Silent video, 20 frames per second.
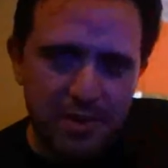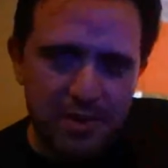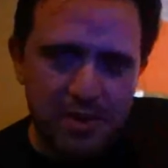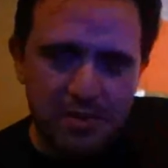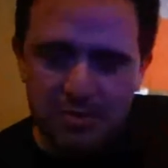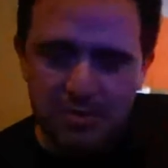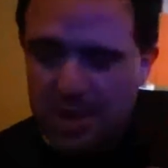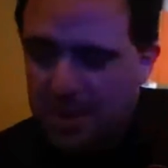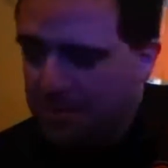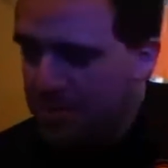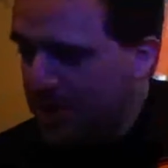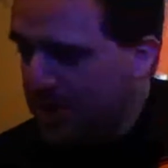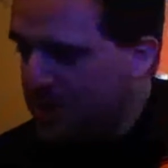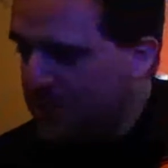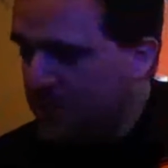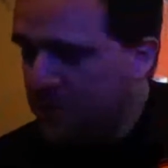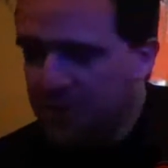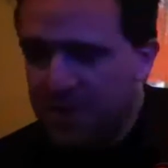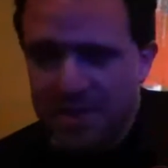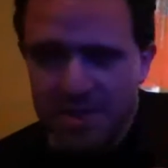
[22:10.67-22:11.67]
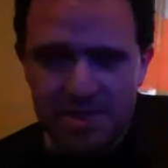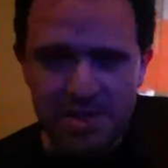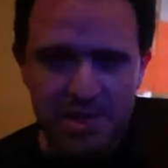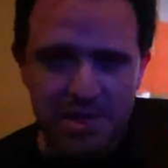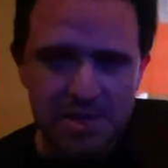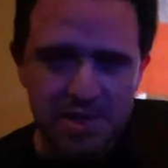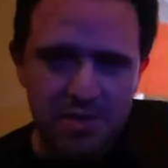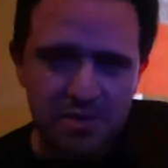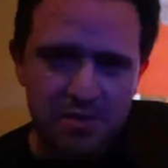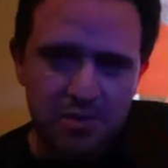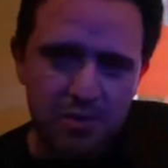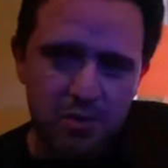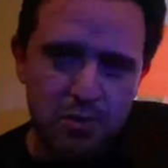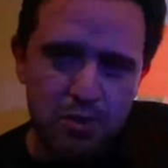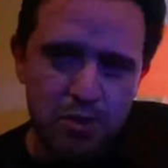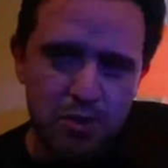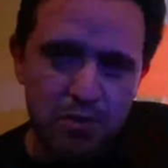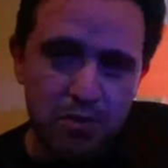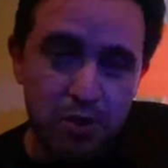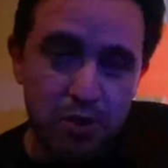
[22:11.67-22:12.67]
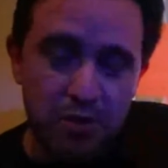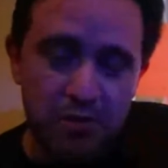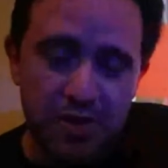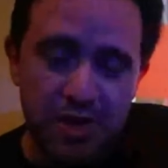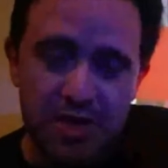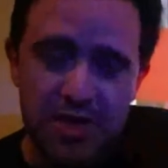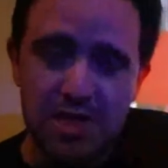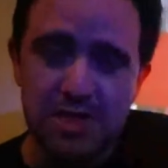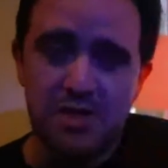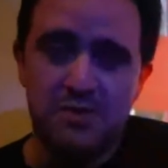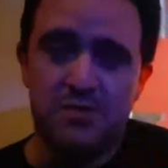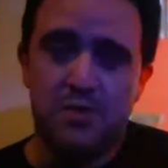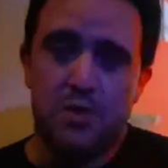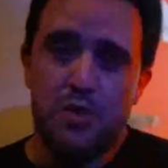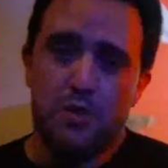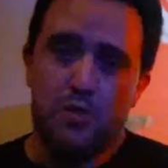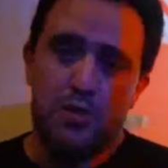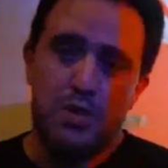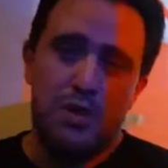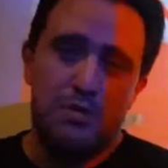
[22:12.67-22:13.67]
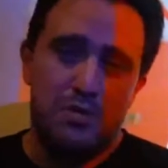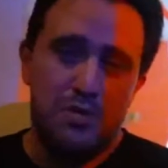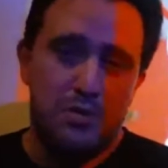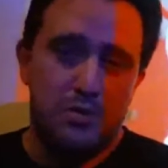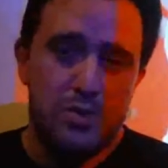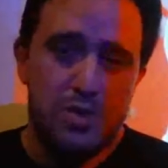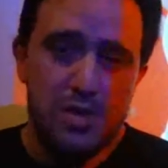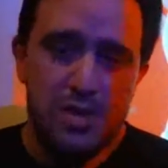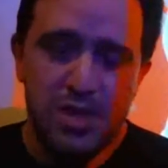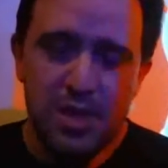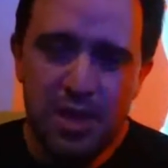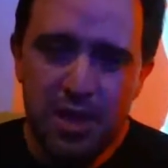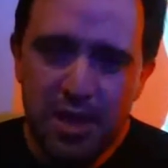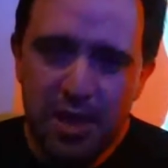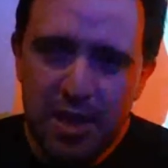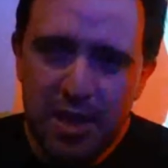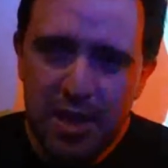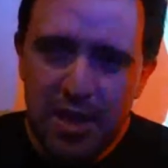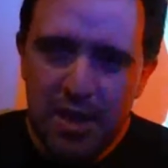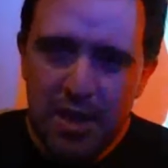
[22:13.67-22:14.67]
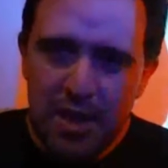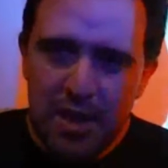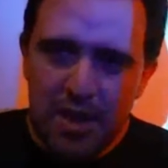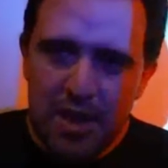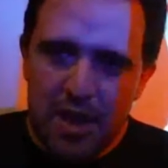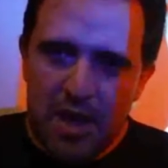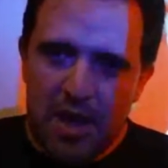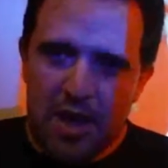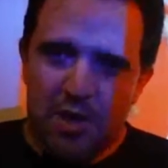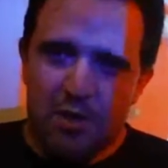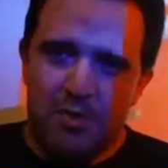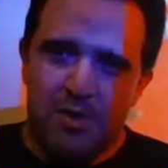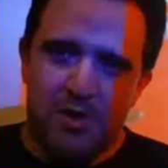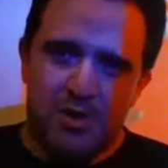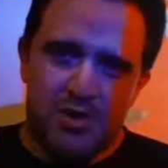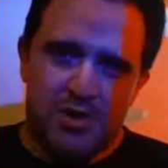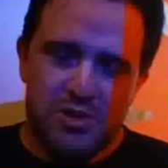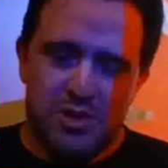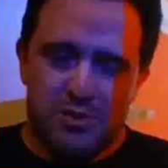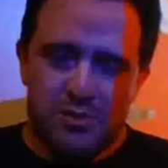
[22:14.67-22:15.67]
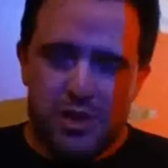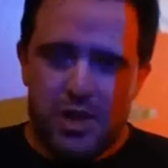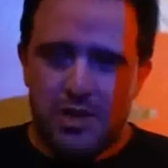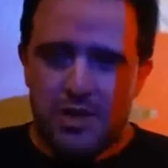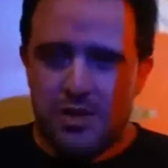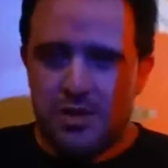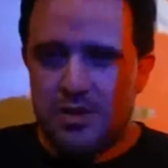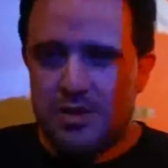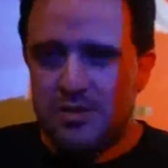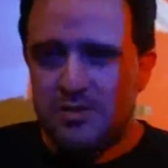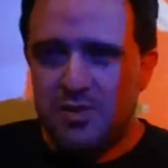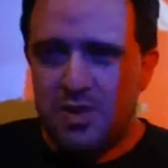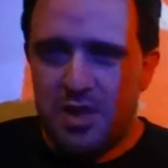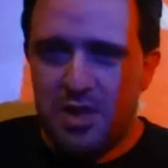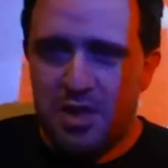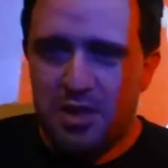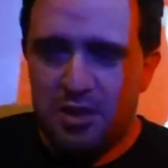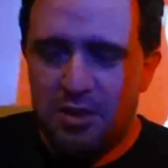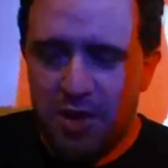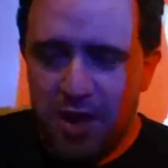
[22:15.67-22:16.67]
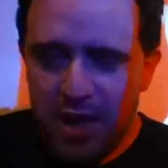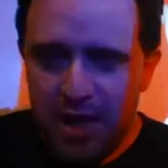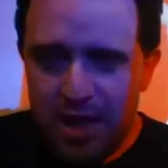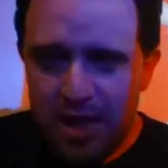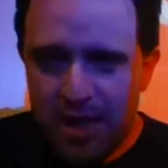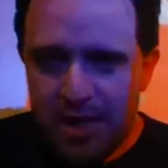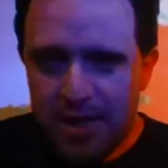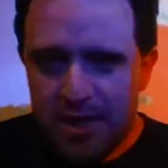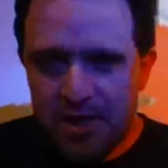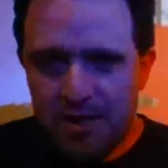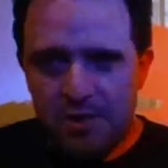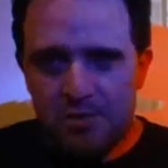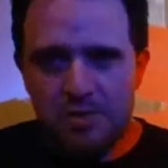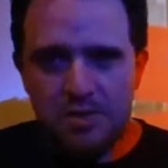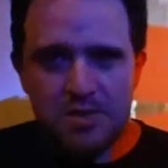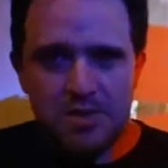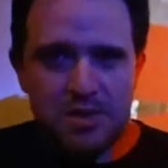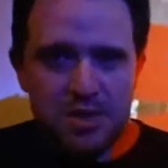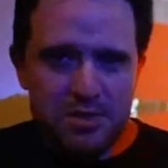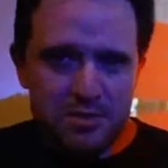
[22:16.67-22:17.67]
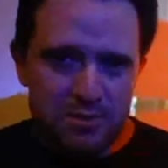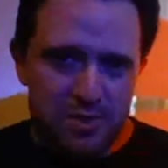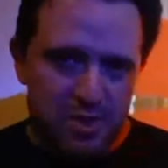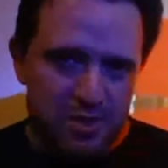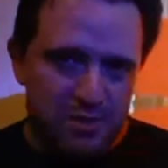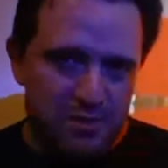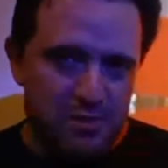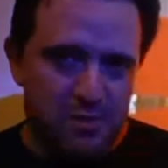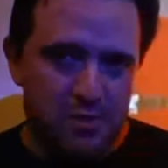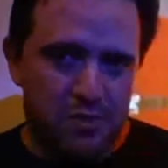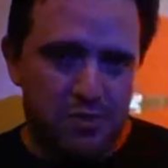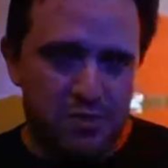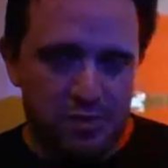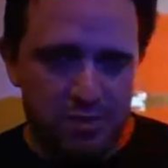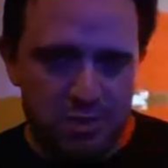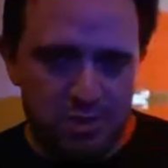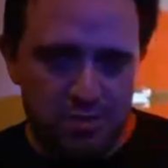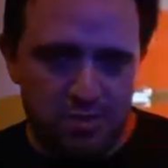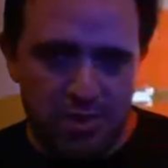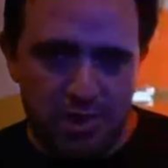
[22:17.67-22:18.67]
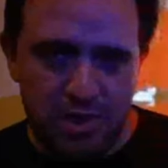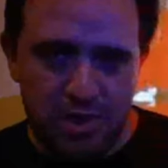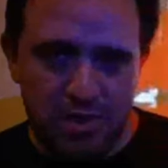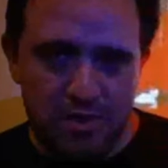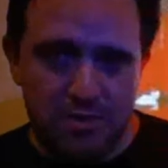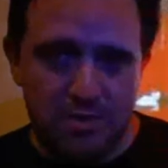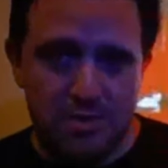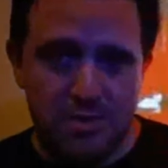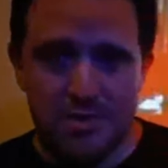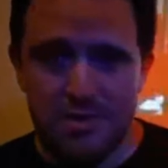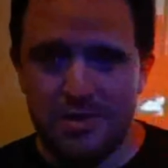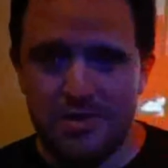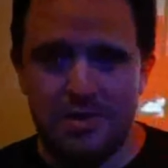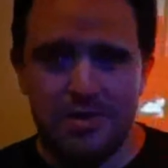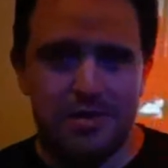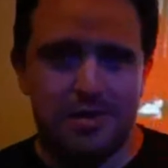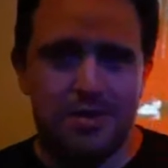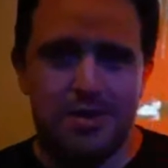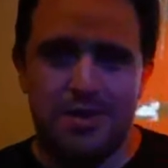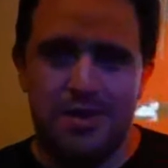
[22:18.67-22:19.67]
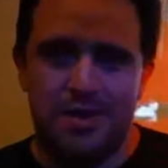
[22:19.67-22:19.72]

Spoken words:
those are my picks for the Fantastic Four reboot. I hope you enjoyed watching this video, and I hope you'll stick around for future videos.